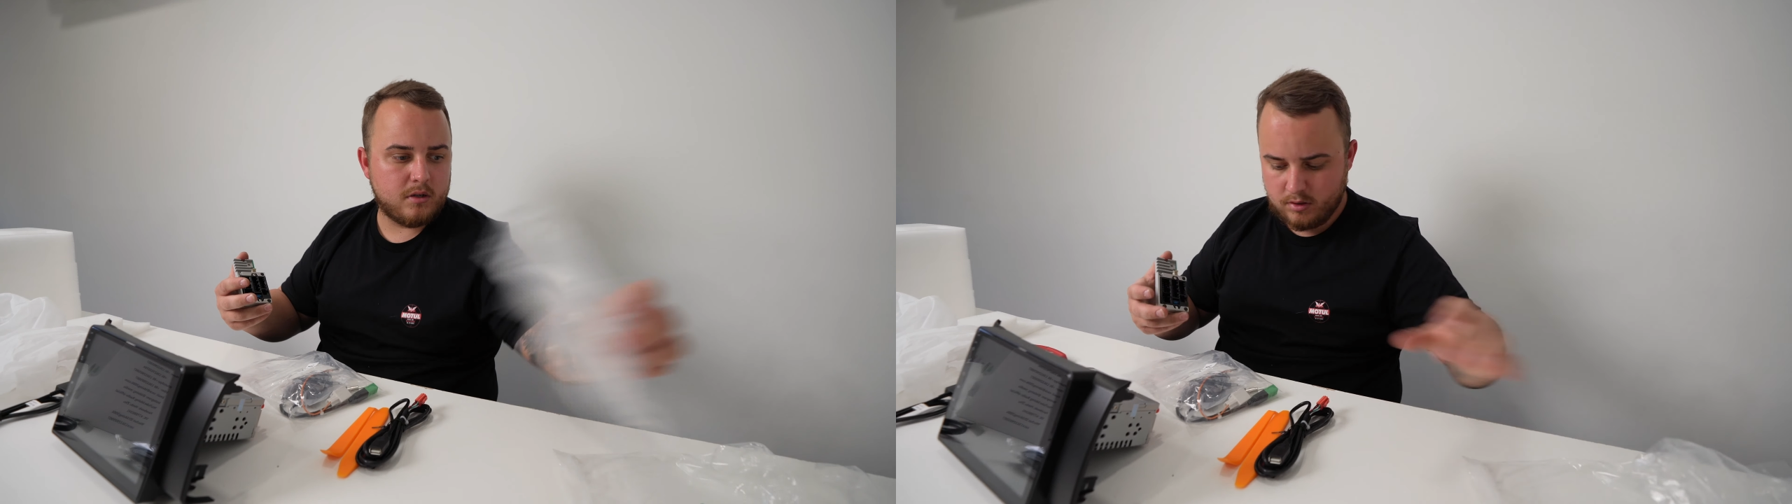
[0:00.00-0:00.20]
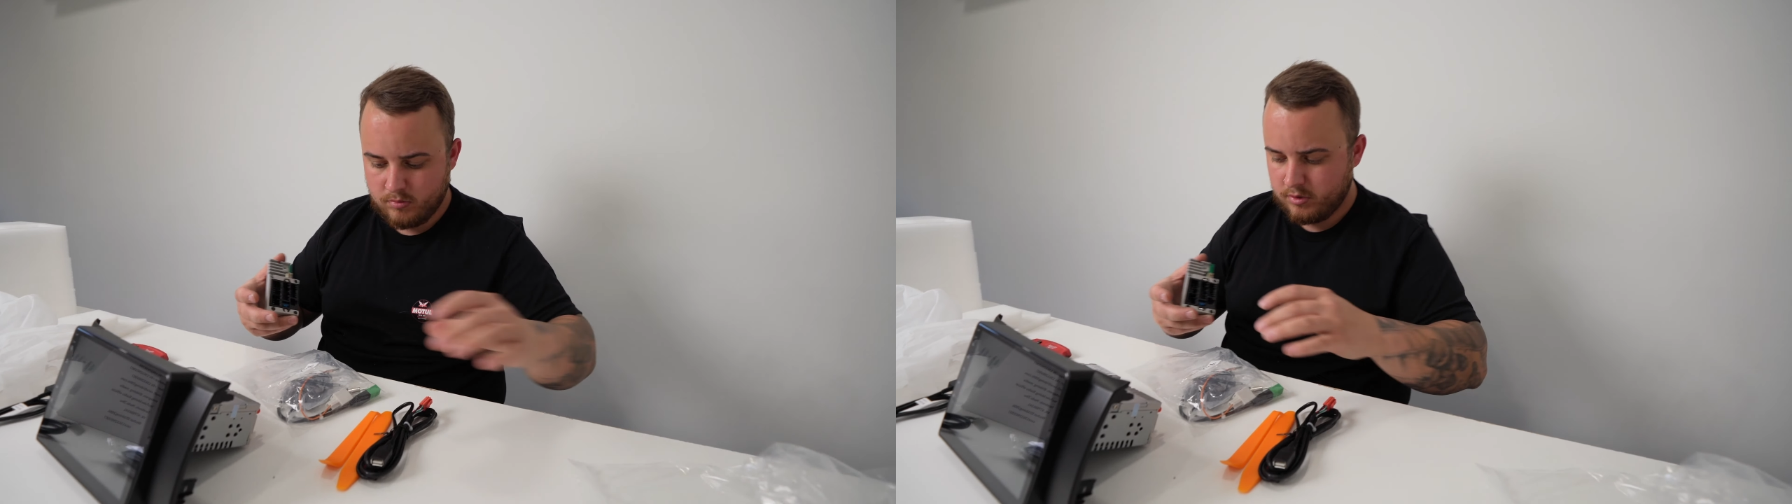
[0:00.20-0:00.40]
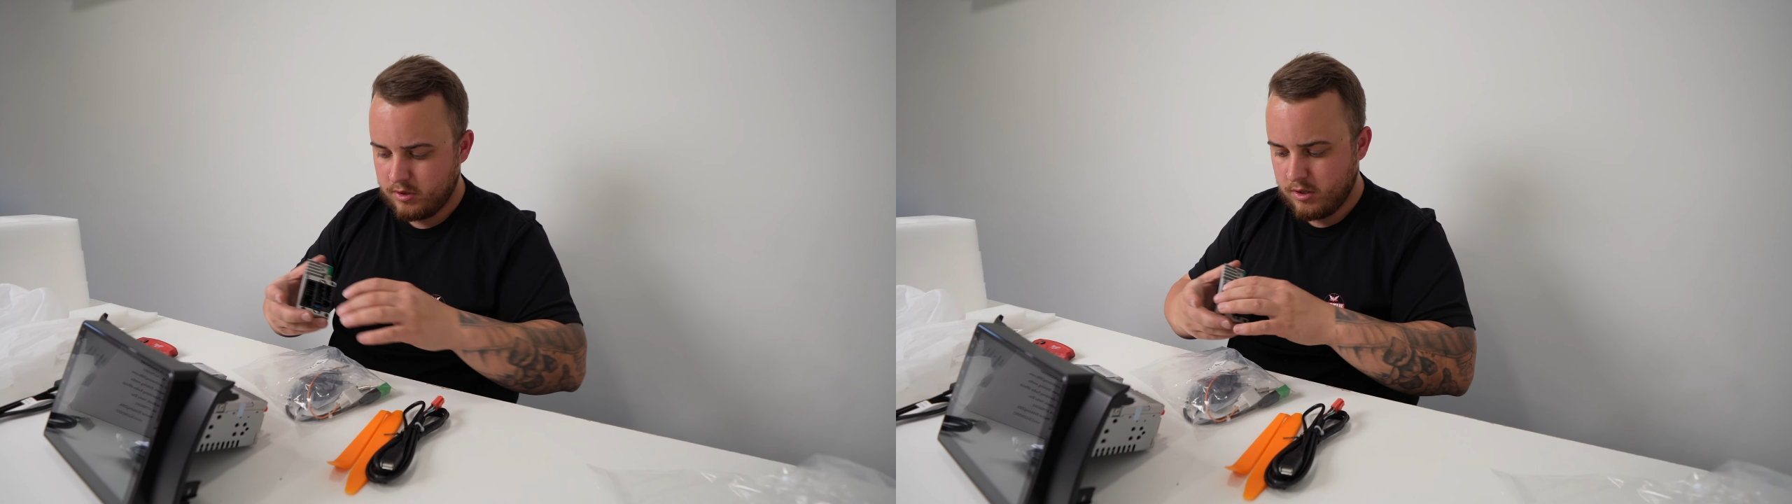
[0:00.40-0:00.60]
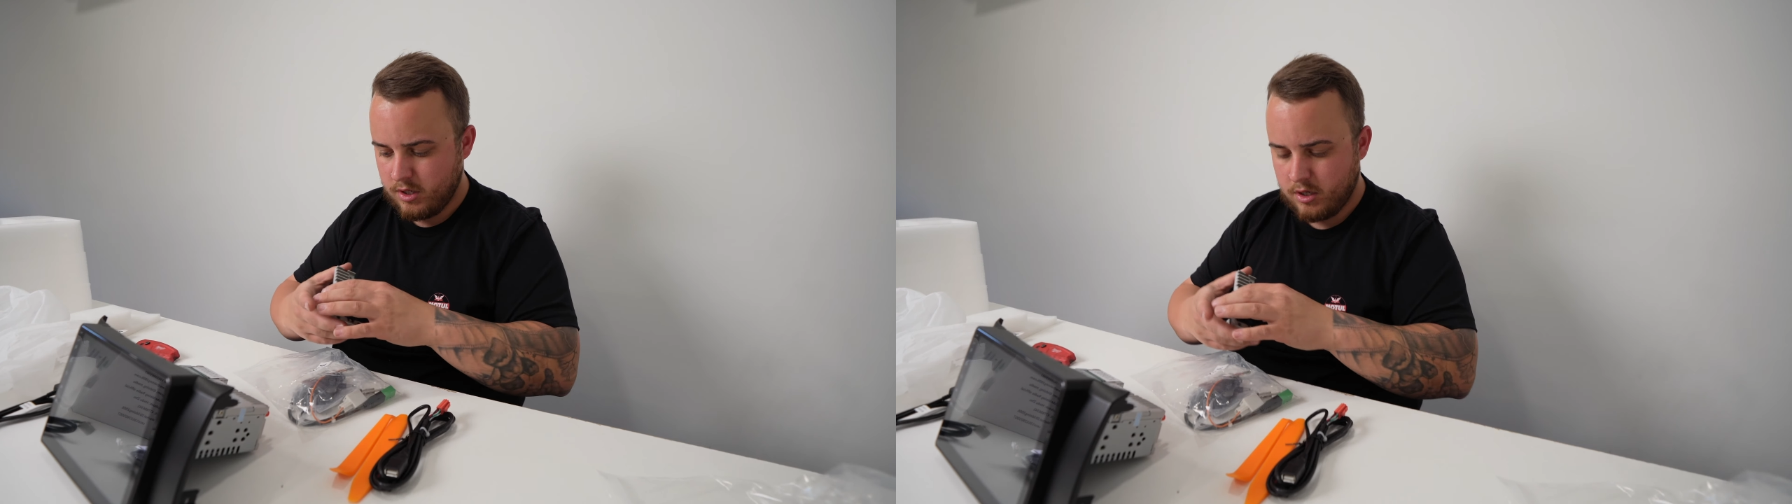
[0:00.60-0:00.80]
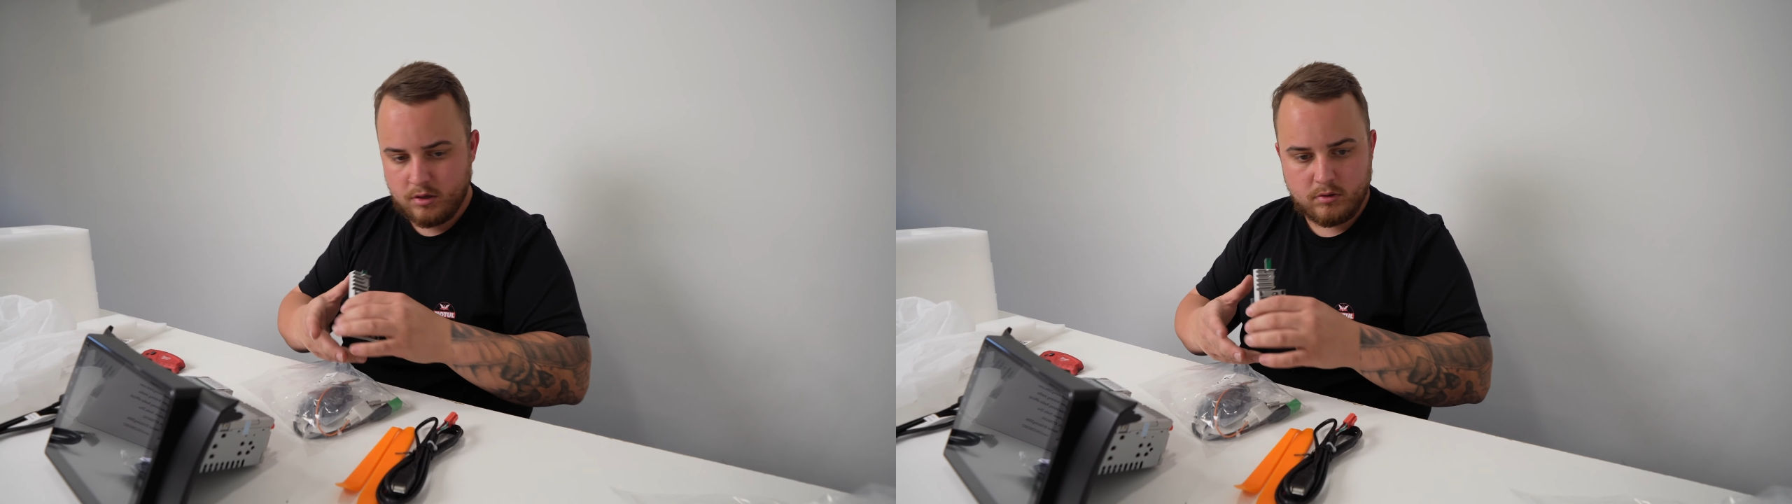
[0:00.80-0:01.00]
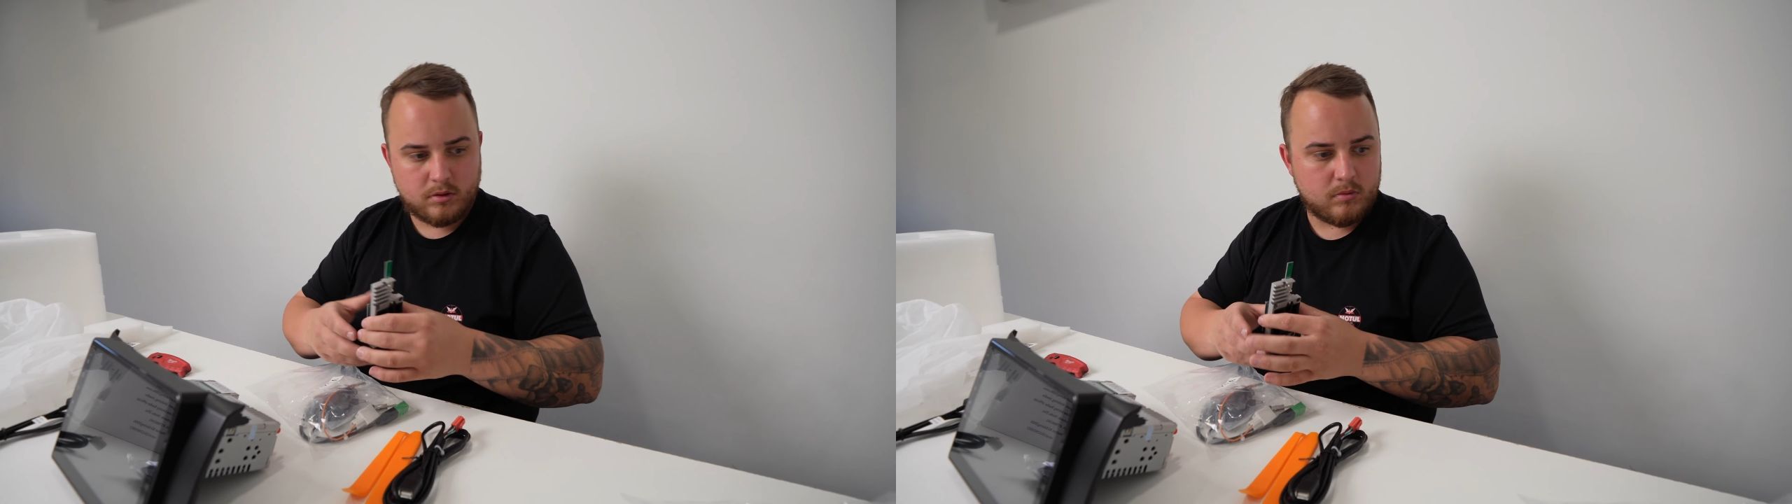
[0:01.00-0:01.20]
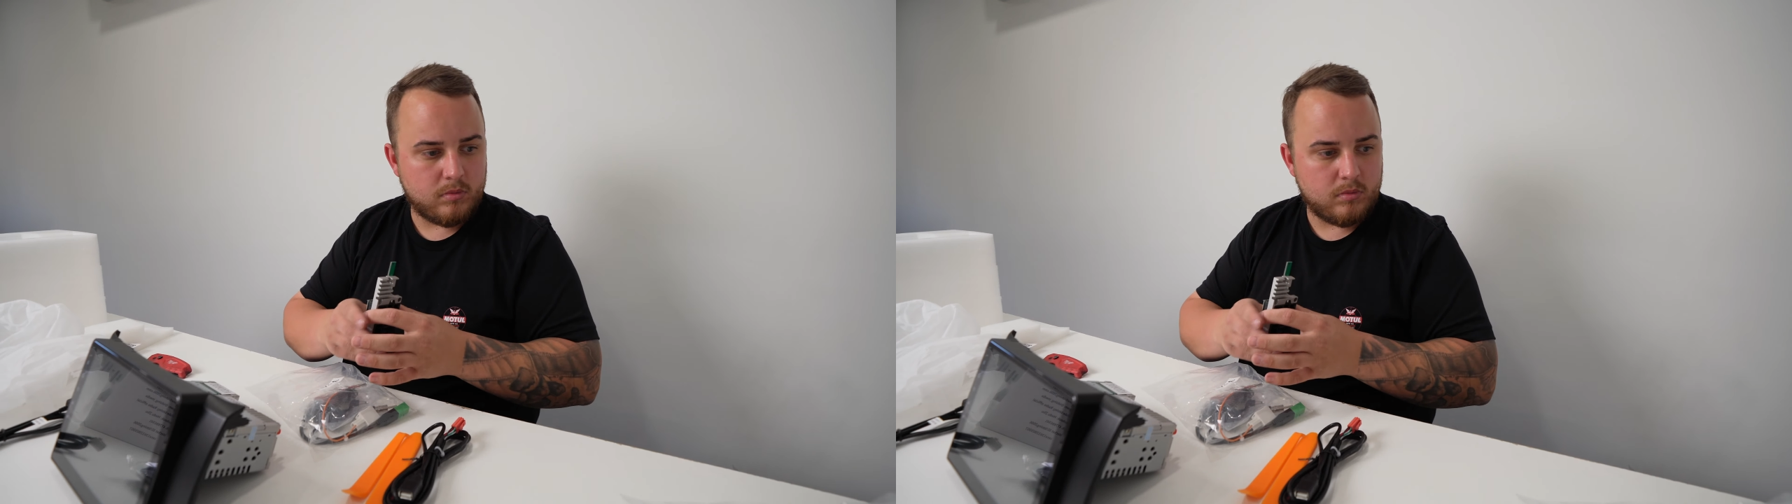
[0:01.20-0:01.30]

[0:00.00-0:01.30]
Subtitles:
So we'll see how that goes,